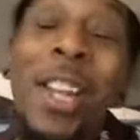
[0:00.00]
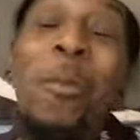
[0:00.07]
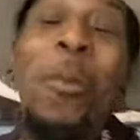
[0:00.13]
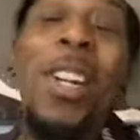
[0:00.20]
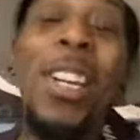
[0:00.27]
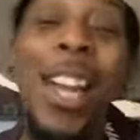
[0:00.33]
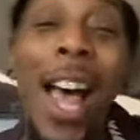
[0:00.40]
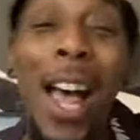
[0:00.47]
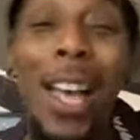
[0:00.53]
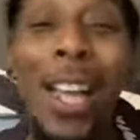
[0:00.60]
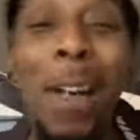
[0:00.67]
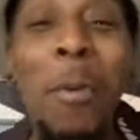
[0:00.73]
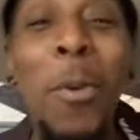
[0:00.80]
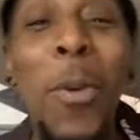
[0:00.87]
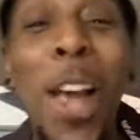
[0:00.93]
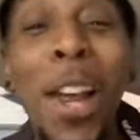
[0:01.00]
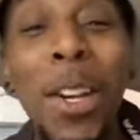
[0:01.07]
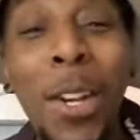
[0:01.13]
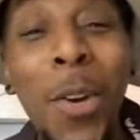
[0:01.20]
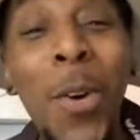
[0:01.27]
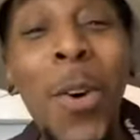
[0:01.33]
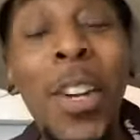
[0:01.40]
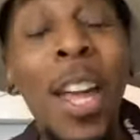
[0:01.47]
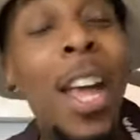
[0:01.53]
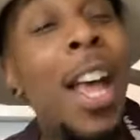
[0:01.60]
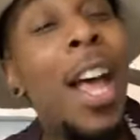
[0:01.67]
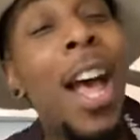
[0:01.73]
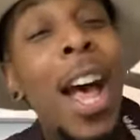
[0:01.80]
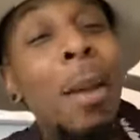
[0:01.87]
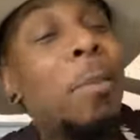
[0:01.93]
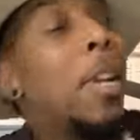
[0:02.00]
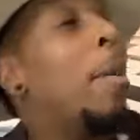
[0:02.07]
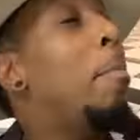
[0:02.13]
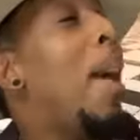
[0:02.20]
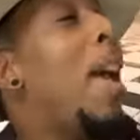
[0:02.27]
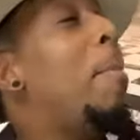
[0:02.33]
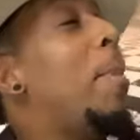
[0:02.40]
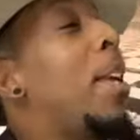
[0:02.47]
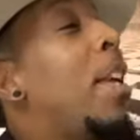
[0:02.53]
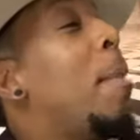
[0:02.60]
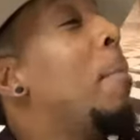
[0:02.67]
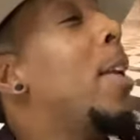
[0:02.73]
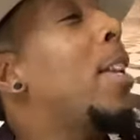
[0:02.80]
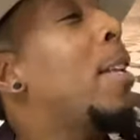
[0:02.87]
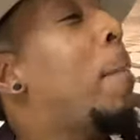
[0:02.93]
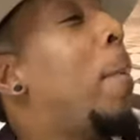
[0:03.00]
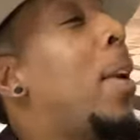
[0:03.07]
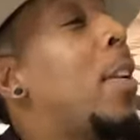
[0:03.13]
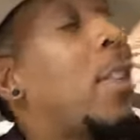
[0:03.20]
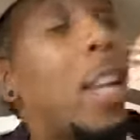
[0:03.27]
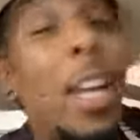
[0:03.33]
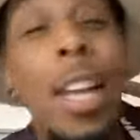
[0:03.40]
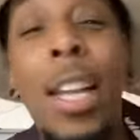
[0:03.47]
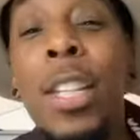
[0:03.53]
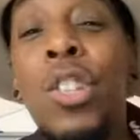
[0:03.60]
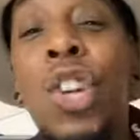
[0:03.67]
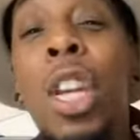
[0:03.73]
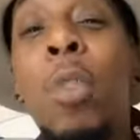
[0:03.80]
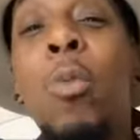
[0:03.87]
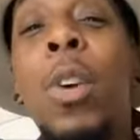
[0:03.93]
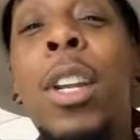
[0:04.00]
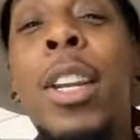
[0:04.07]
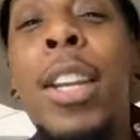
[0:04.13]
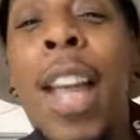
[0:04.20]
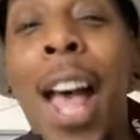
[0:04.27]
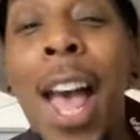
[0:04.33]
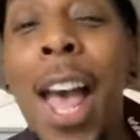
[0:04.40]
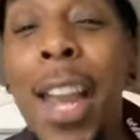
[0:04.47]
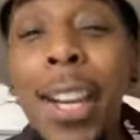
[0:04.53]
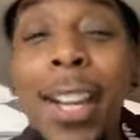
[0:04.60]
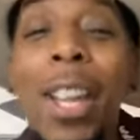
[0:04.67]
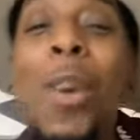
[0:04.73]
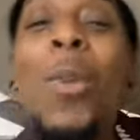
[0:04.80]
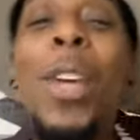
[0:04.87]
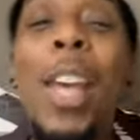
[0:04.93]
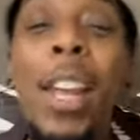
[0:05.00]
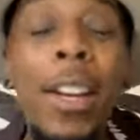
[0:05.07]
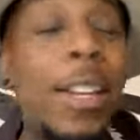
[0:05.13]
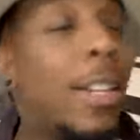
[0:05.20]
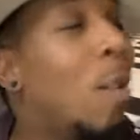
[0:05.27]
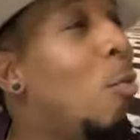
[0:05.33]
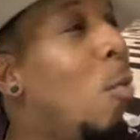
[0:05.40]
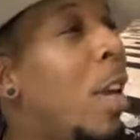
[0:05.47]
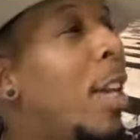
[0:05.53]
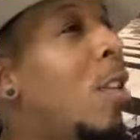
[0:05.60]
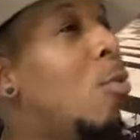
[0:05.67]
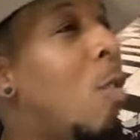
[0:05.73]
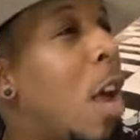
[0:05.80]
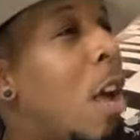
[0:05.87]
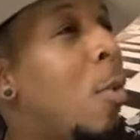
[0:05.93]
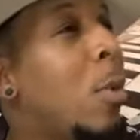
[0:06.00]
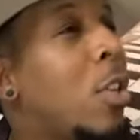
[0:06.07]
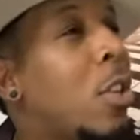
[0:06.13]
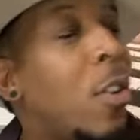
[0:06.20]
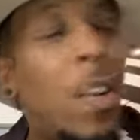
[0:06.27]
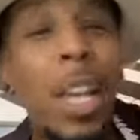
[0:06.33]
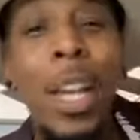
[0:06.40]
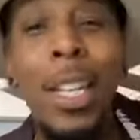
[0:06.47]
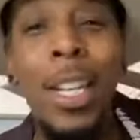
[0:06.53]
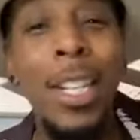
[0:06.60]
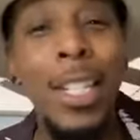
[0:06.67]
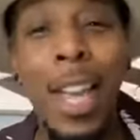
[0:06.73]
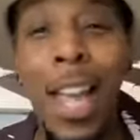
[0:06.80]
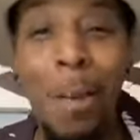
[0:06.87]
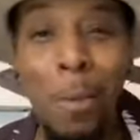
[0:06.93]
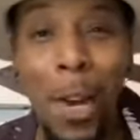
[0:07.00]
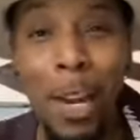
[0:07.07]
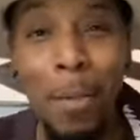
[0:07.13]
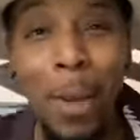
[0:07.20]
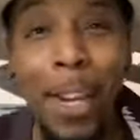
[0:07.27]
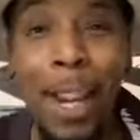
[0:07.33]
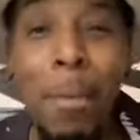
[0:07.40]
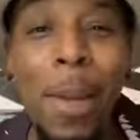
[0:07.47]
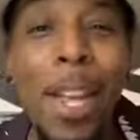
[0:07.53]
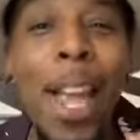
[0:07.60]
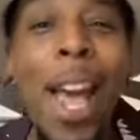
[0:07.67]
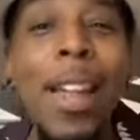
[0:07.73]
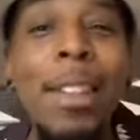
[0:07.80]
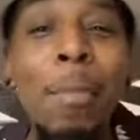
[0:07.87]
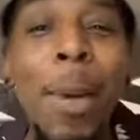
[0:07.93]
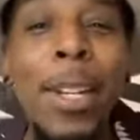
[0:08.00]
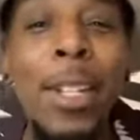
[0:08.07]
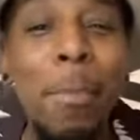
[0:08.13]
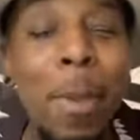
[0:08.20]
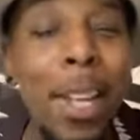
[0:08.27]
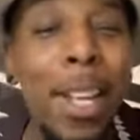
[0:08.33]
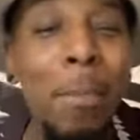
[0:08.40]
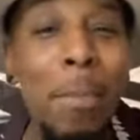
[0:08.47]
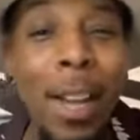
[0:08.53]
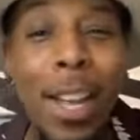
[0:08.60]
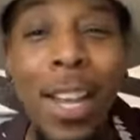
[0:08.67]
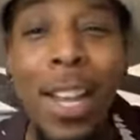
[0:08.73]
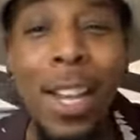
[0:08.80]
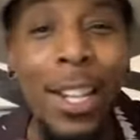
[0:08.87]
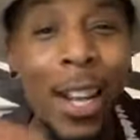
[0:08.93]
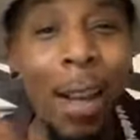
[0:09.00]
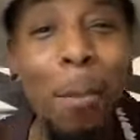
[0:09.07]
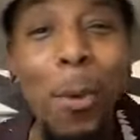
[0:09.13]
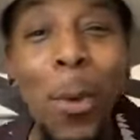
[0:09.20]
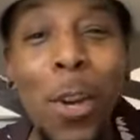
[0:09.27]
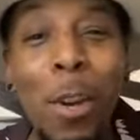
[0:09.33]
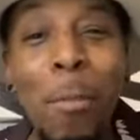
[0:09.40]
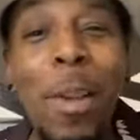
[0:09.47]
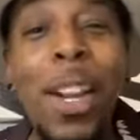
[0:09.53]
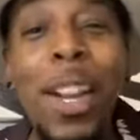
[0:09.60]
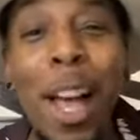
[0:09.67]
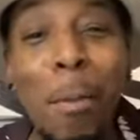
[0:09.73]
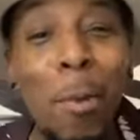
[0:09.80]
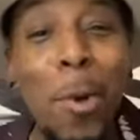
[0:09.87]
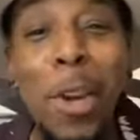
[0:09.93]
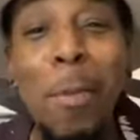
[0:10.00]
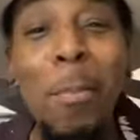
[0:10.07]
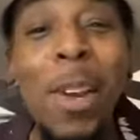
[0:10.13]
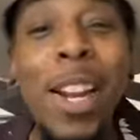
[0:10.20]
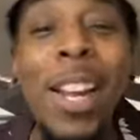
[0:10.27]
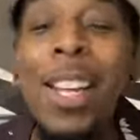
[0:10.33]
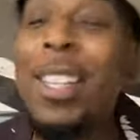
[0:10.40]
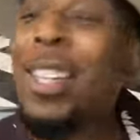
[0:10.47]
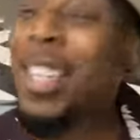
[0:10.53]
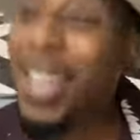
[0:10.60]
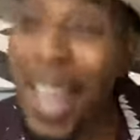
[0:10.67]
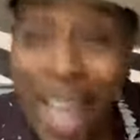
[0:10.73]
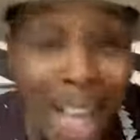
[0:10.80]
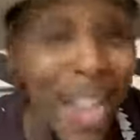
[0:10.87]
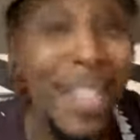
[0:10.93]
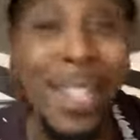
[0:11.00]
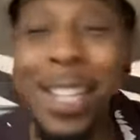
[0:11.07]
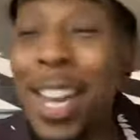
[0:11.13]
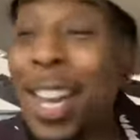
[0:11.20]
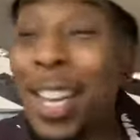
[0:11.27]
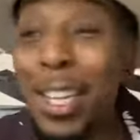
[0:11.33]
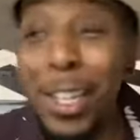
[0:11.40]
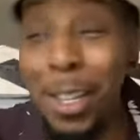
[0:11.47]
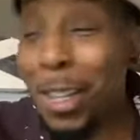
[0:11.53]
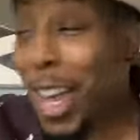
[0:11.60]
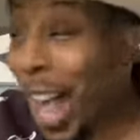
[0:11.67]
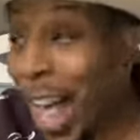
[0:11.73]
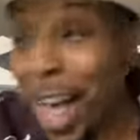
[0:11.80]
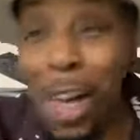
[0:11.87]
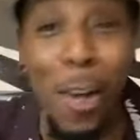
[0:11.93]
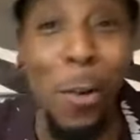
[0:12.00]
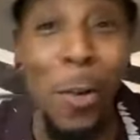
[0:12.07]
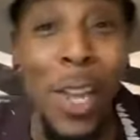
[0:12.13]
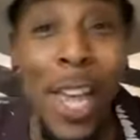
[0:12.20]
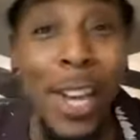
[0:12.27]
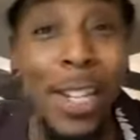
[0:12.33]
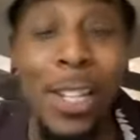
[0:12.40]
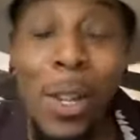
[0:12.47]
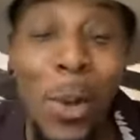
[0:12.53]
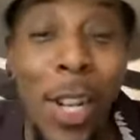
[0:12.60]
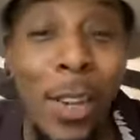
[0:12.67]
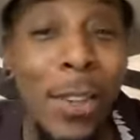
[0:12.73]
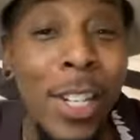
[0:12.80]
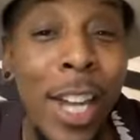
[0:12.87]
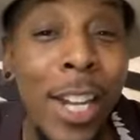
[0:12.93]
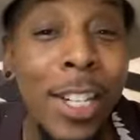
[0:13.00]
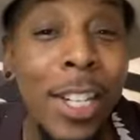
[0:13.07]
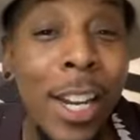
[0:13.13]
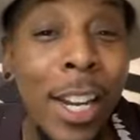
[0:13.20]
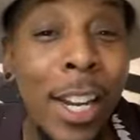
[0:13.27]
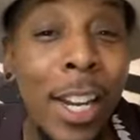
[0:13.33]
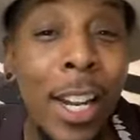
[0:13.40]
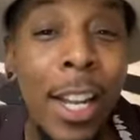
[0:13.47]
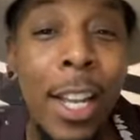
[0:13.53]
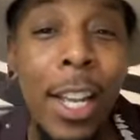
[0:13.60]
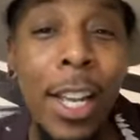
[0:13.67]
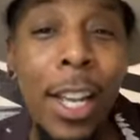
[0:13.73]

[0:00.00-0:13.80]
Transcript: She would not come around the corner. I'm saying, baby, come get the picture. She would not. I had to go get her. I said, what is wrong with you? She said, wait a minute. Let me gather myself. Let me get my. I'm going to meet. I'm going to meet us. Yes. Now we got a studio session.